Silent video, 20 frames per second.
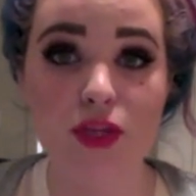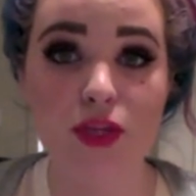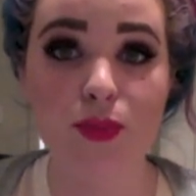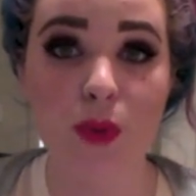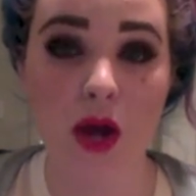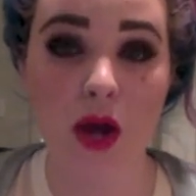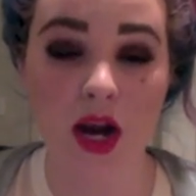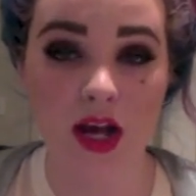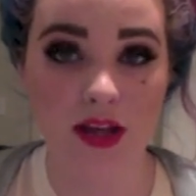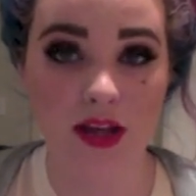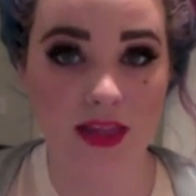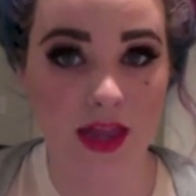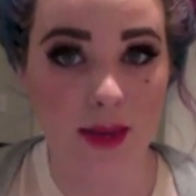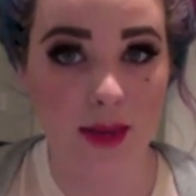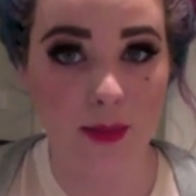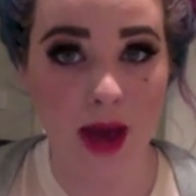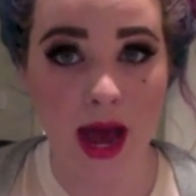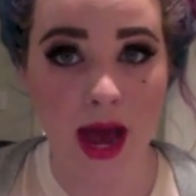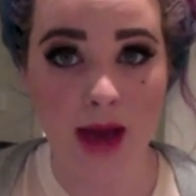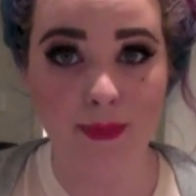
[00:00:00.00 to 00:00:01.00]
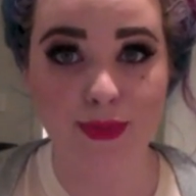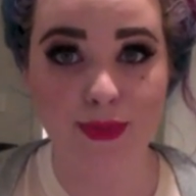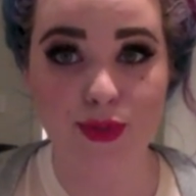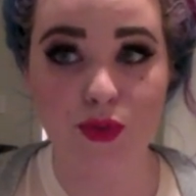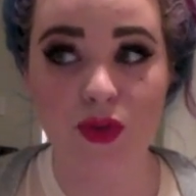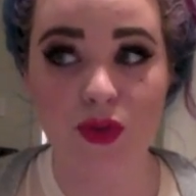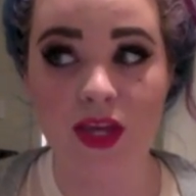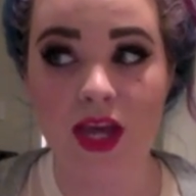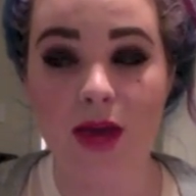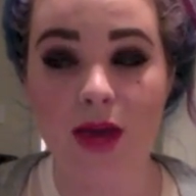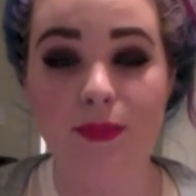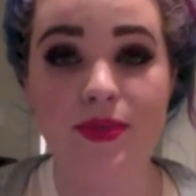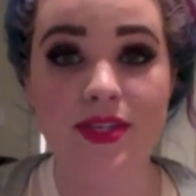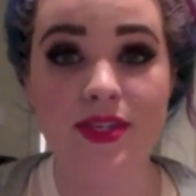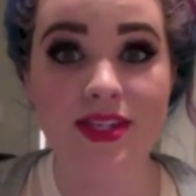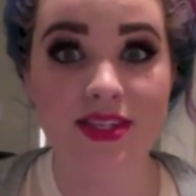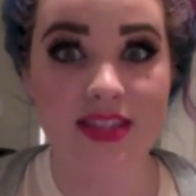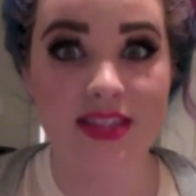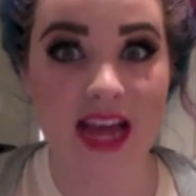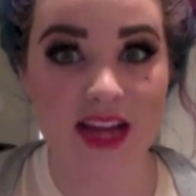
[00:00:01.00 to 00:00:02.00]
product that I'm absolutely
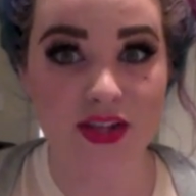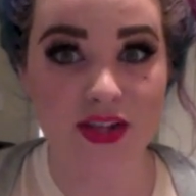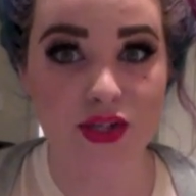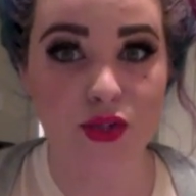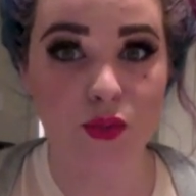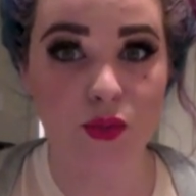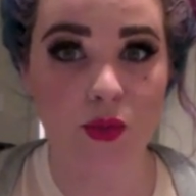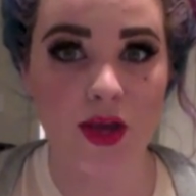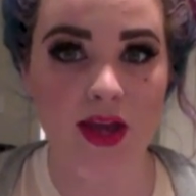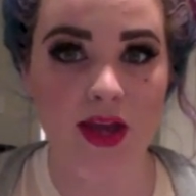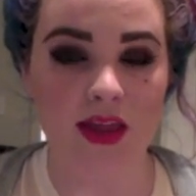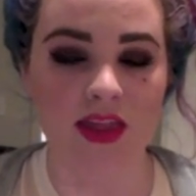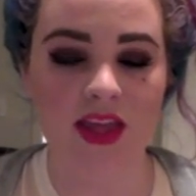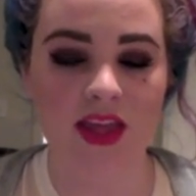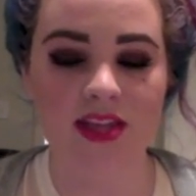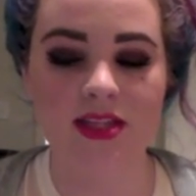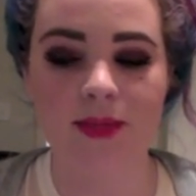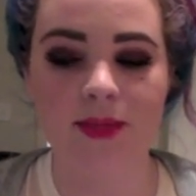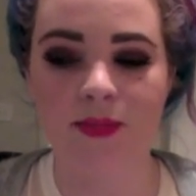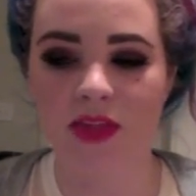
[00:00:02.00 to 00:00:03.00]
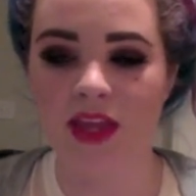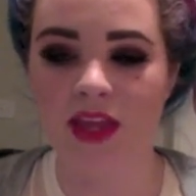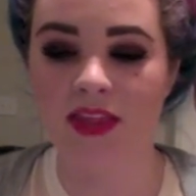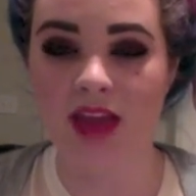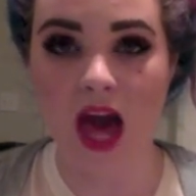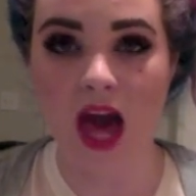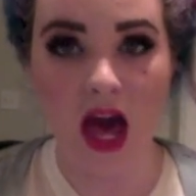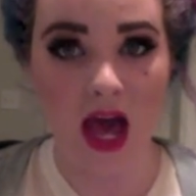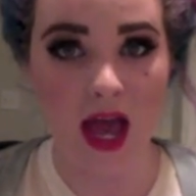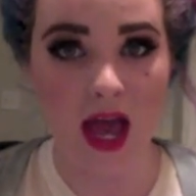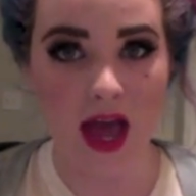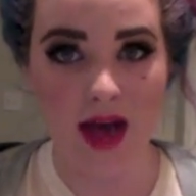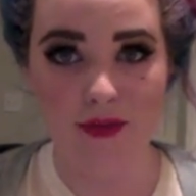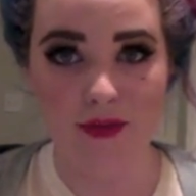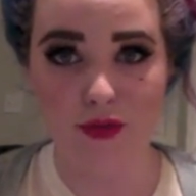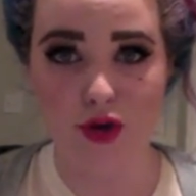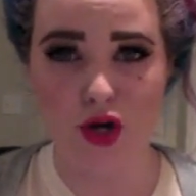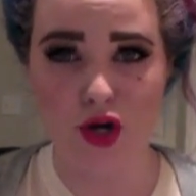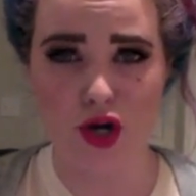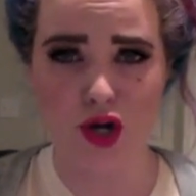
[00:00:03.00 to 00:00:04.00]
obsessed with is something that I have
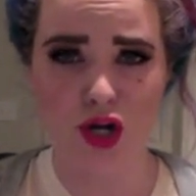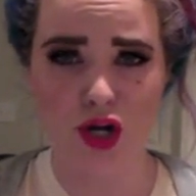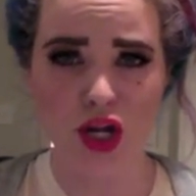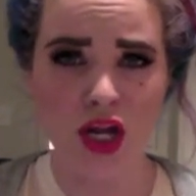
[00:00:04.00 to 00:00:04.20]
heard